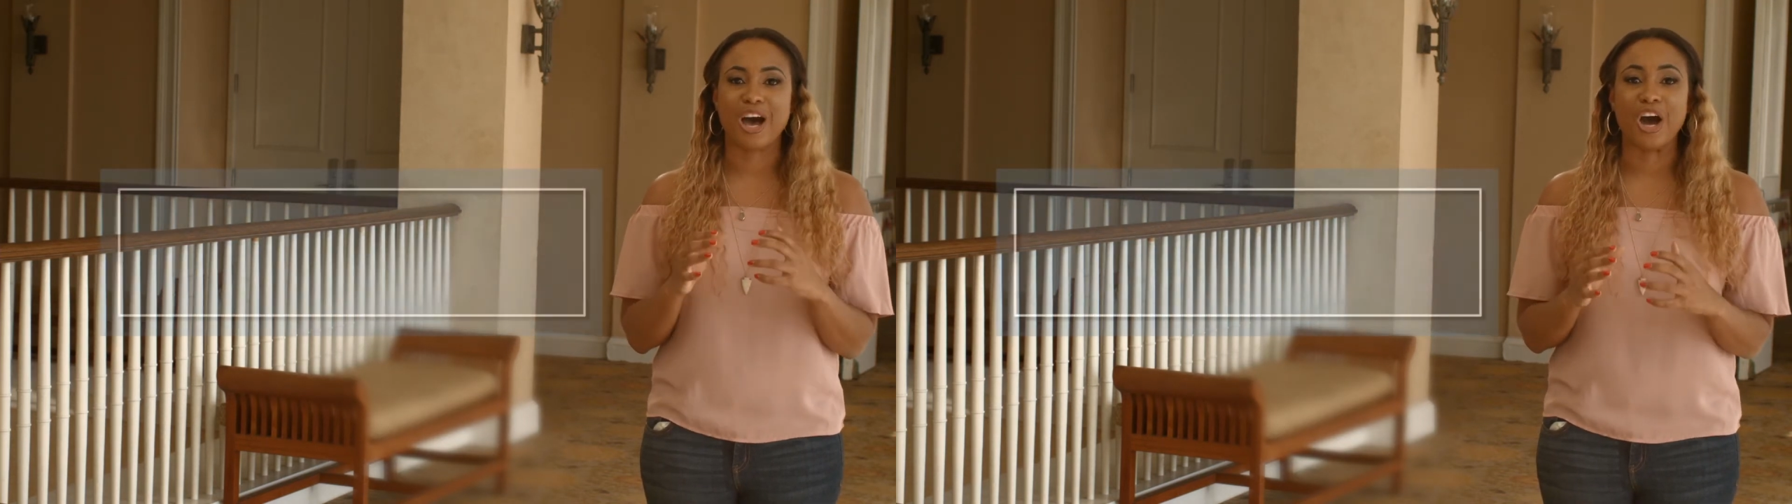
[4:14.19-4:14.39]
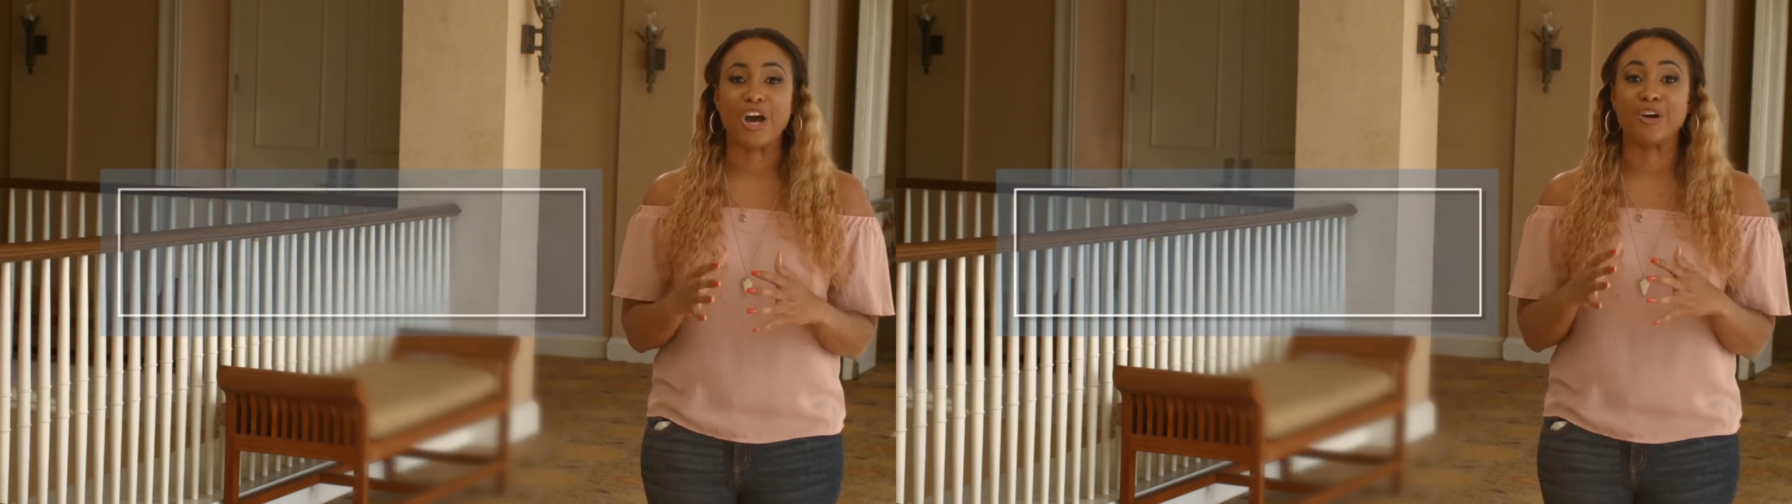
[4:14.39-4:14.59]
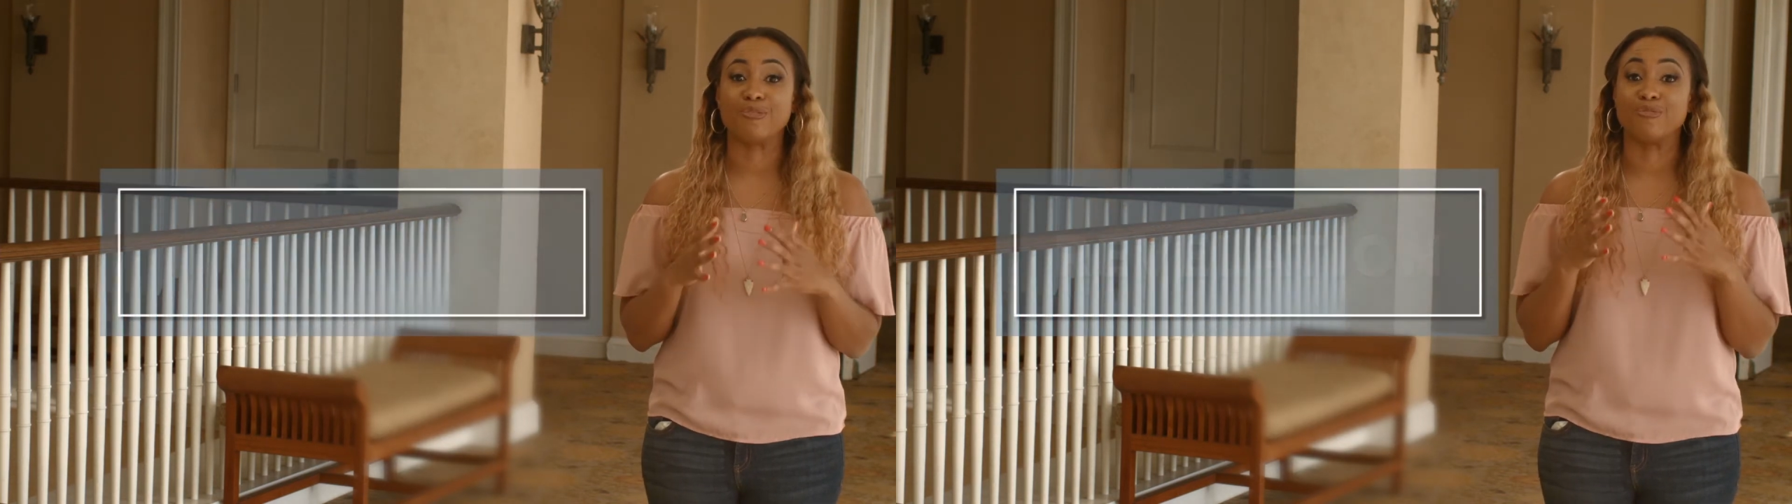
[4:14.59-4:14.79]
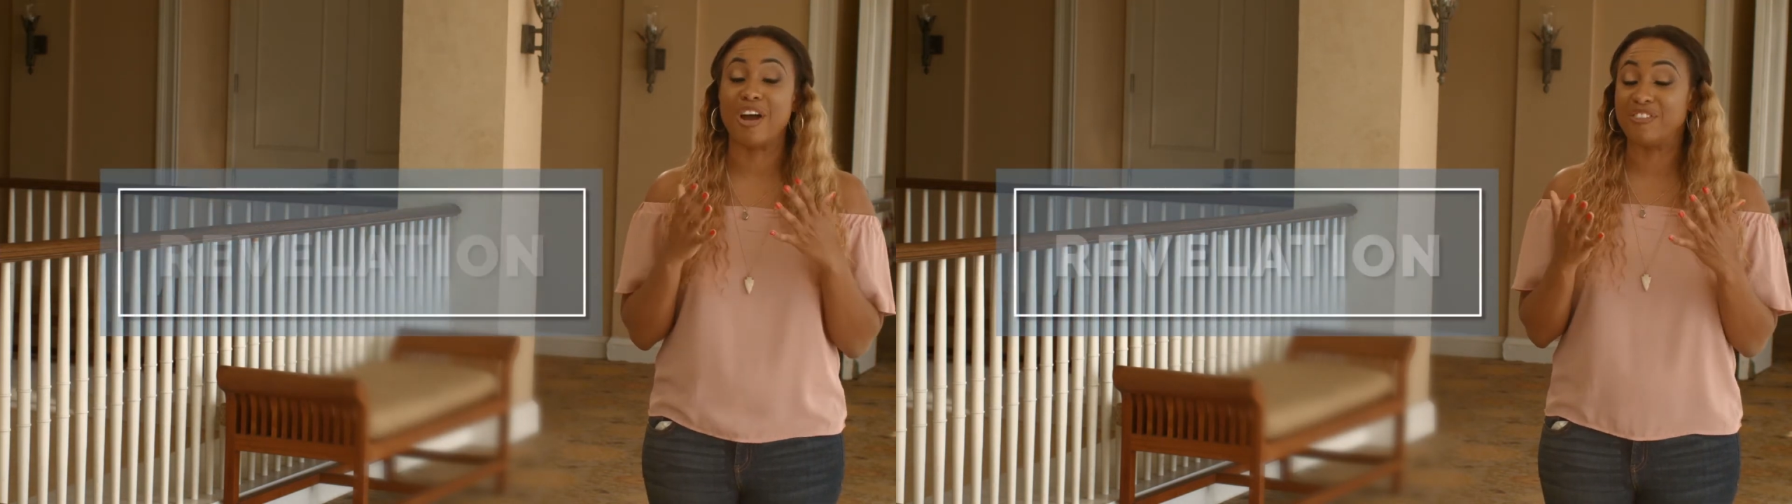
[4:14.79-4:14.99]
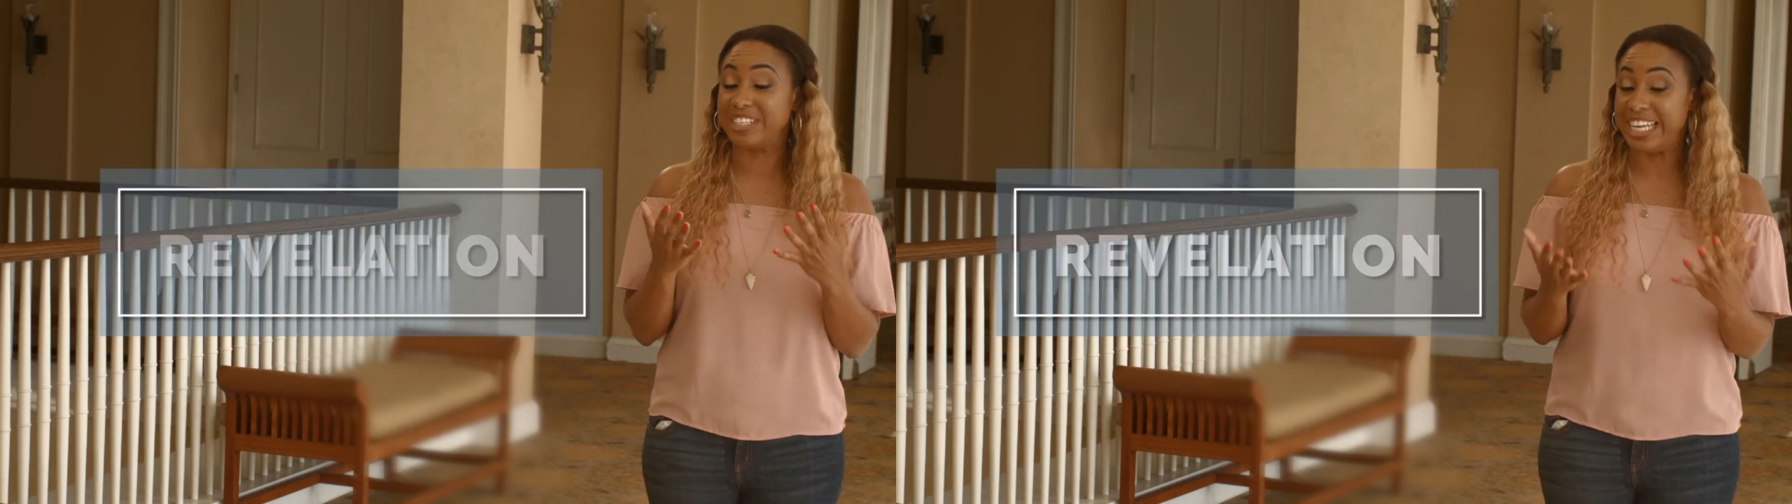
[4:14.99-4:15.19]
are
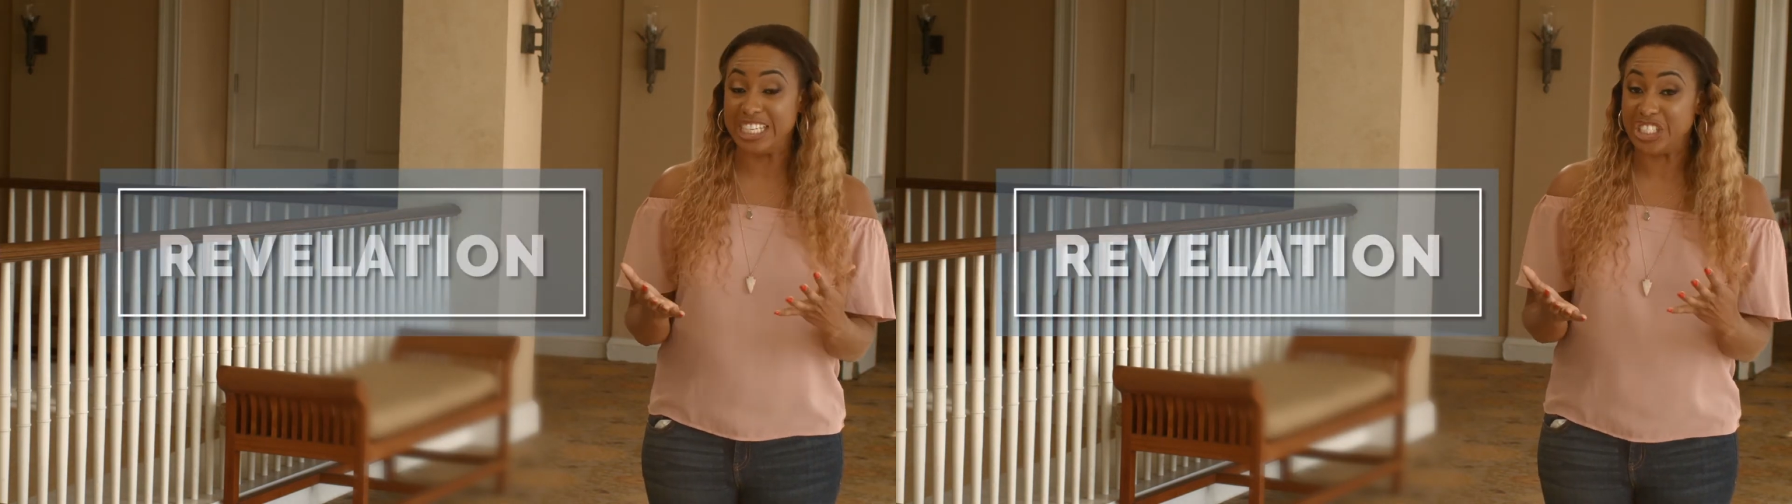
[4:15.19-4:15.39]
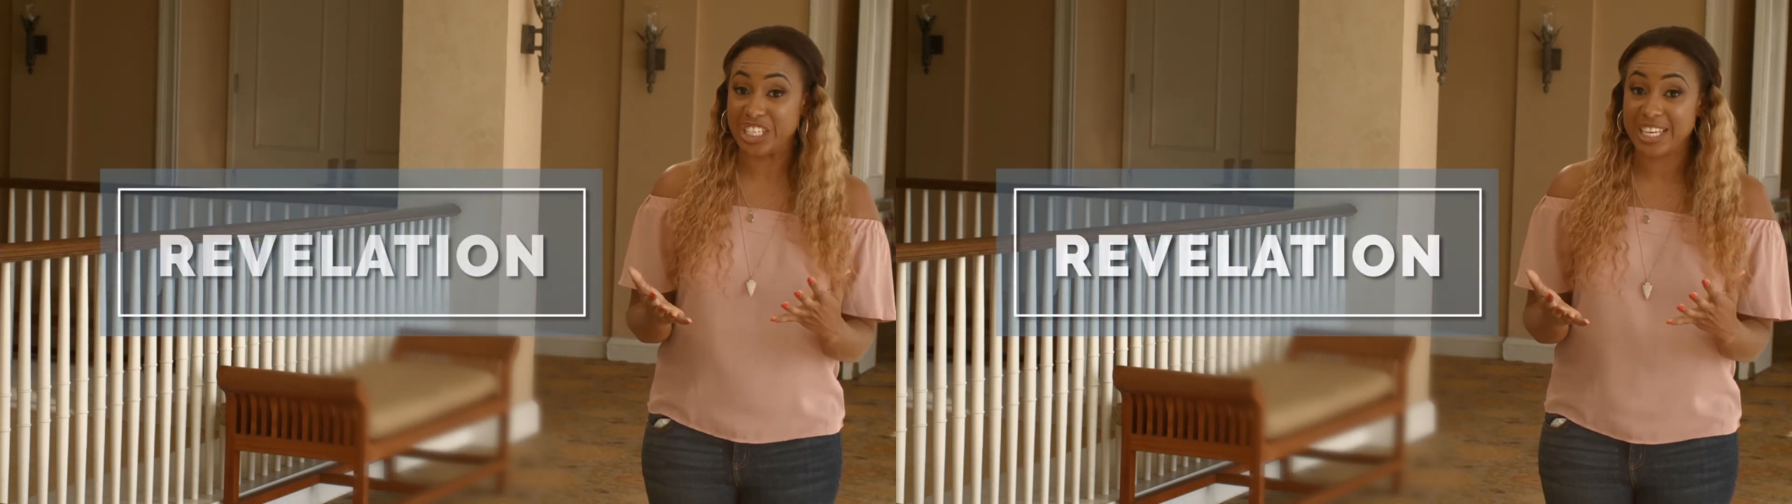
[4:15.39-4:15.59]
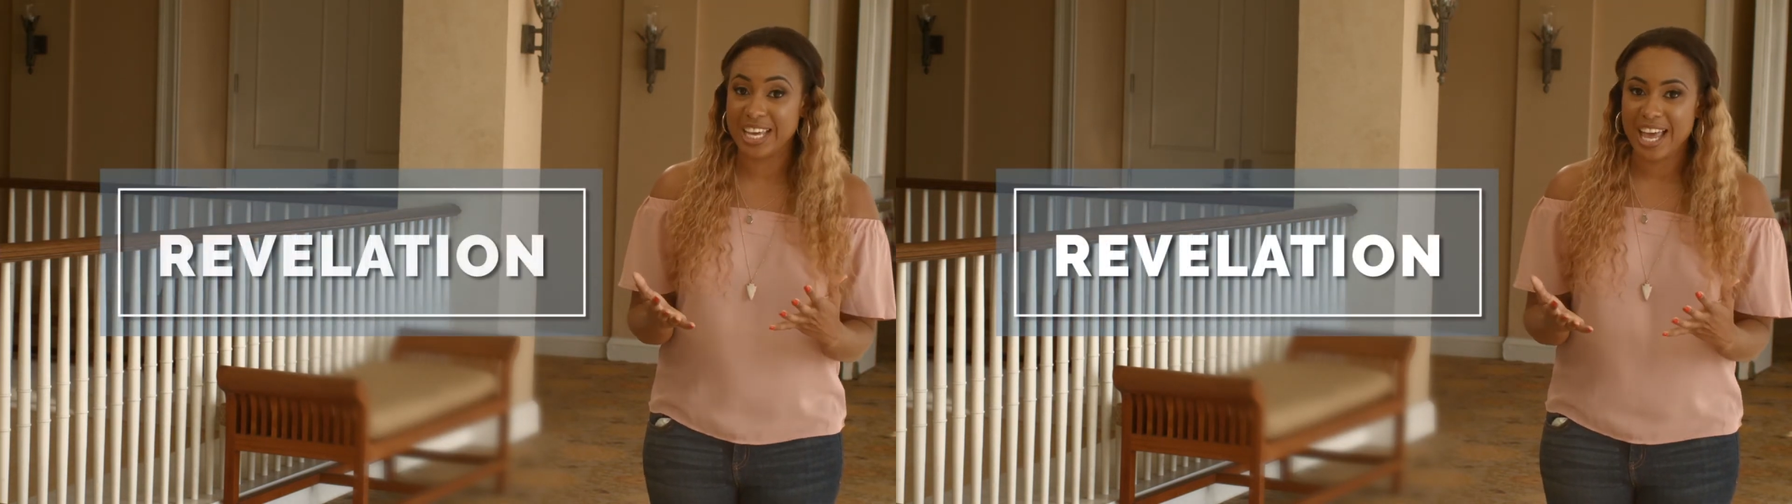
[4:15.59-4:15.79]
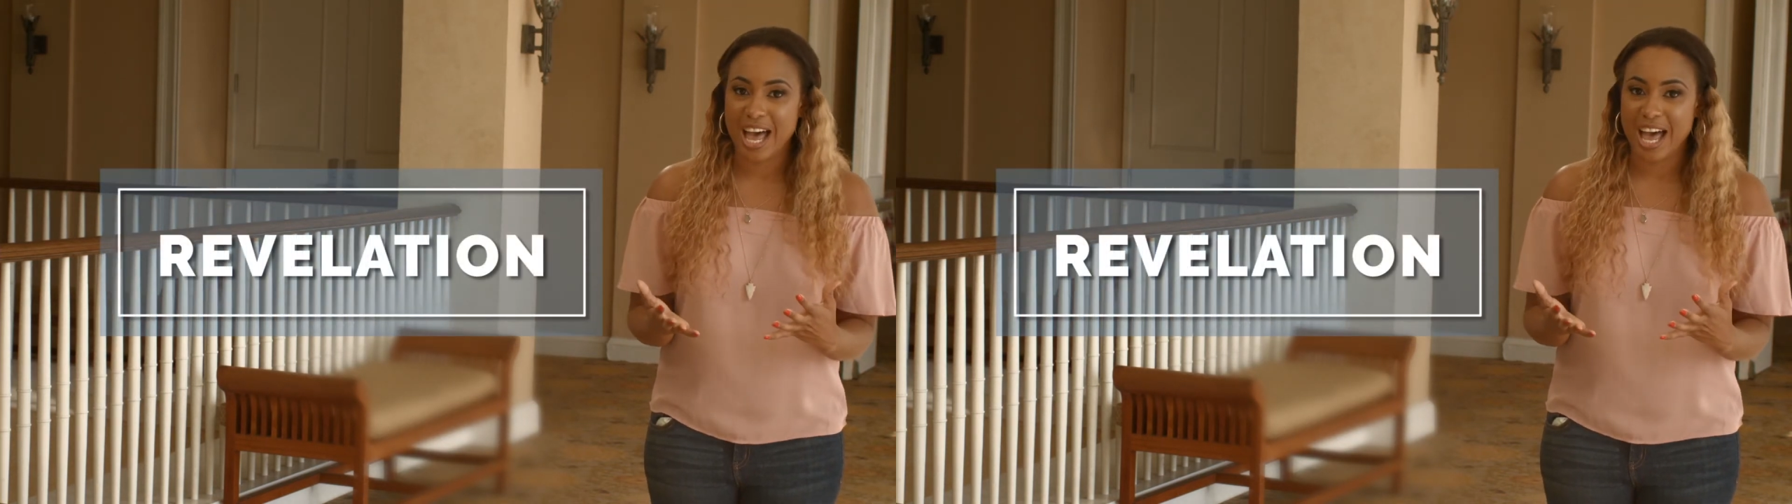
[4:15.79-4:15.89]
revelation,